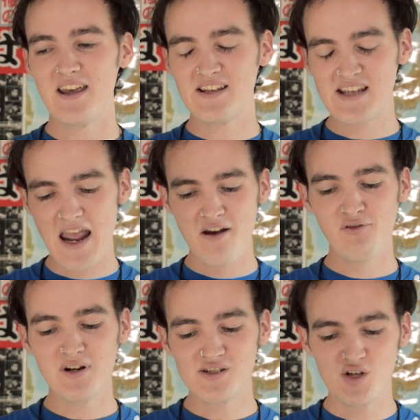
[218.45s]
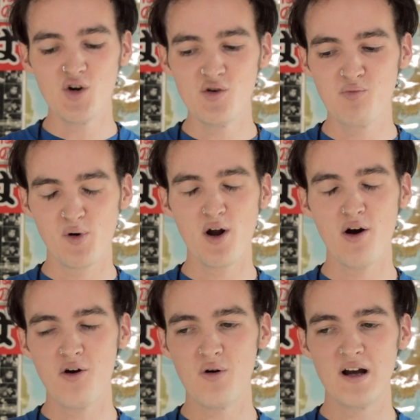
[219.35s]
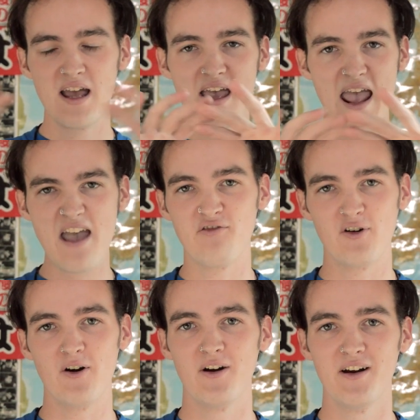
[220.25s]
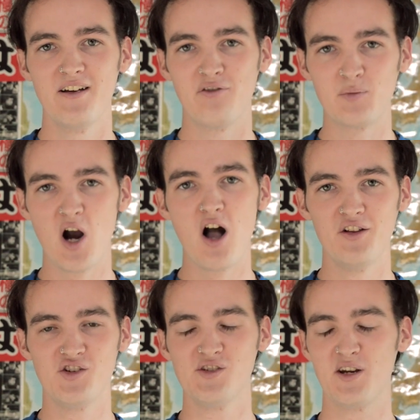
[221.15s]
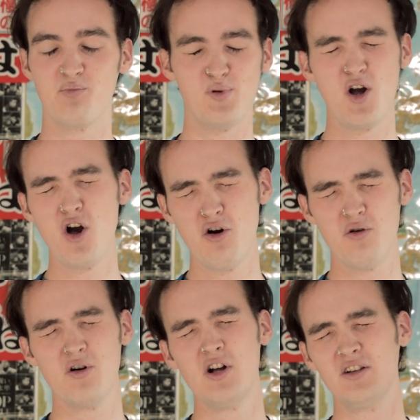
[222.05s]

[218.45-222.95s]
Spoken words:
is every dude bro ever from college who's like, bro,